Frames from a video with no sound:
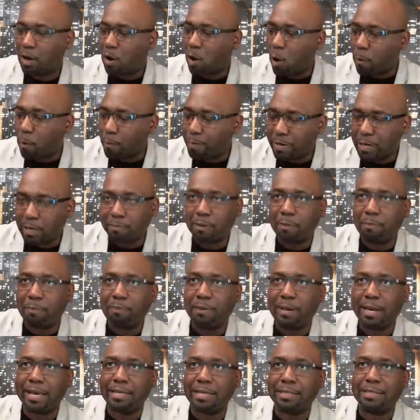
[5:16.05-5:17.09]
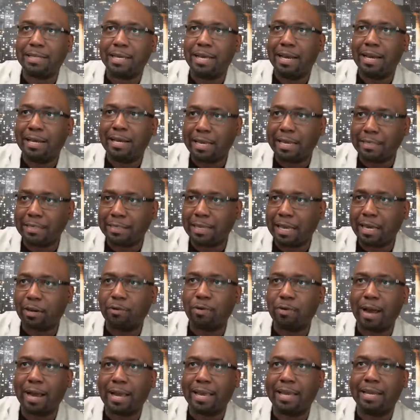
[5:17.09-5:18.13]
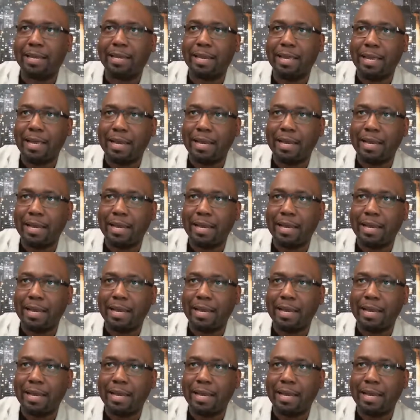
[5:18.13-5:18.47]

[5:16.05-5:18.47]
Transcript: Open up the place. Let's get cracking.